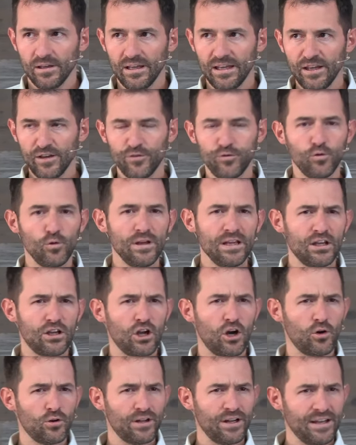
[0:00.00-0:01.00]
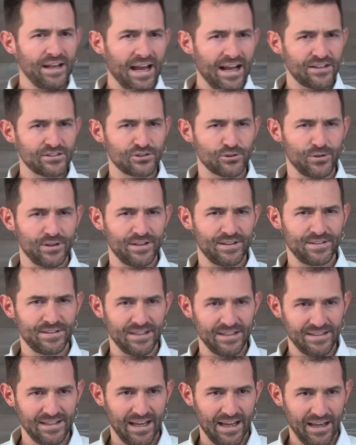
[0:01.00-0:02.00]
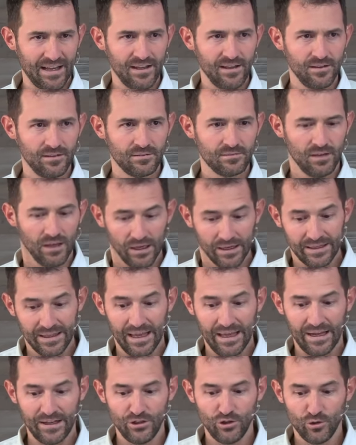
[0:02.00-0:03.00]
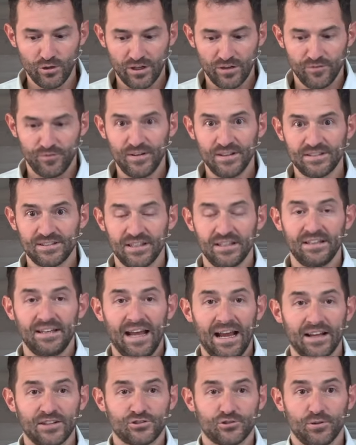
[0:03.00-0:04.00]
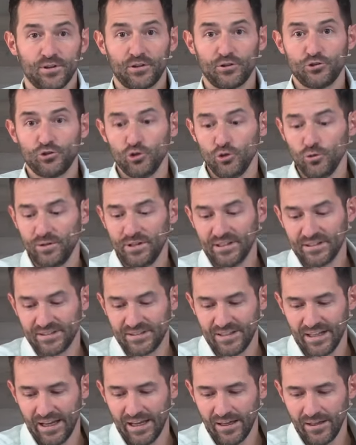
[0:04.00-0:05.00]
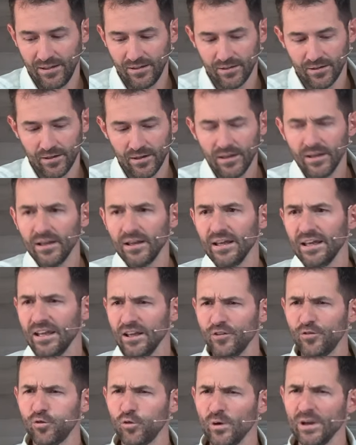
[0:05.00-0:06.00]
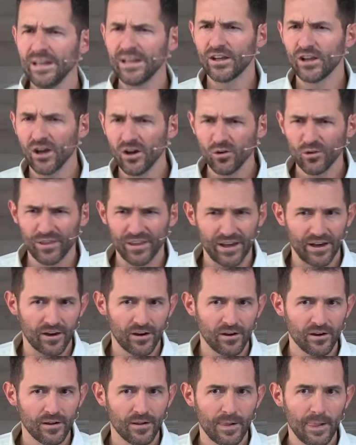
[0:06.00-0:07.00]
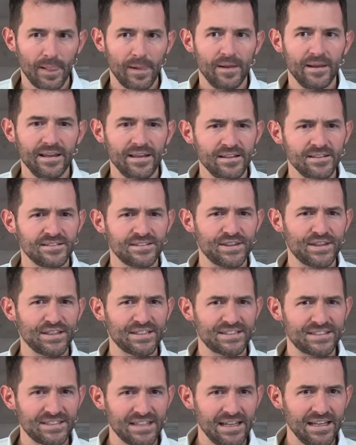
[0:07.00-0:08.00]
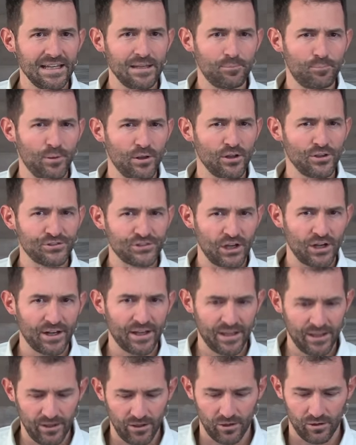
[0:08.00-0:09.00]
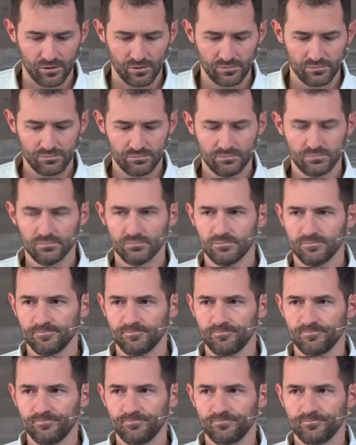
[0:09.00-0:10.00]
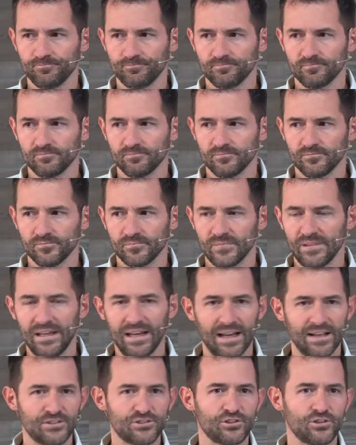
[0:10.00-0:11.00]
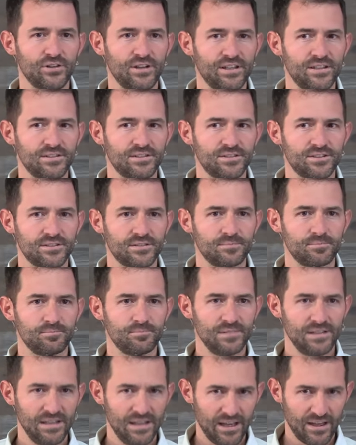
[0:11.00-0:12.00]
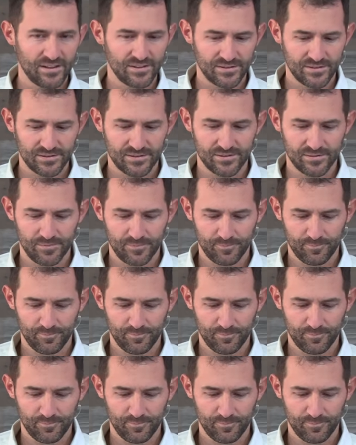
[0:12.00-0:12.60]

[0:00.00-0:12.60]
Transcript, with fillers: If we go to Nazareth today, again, you can visit Nazareth to this day. If we go there, is the city built on a hill? The answer is yes.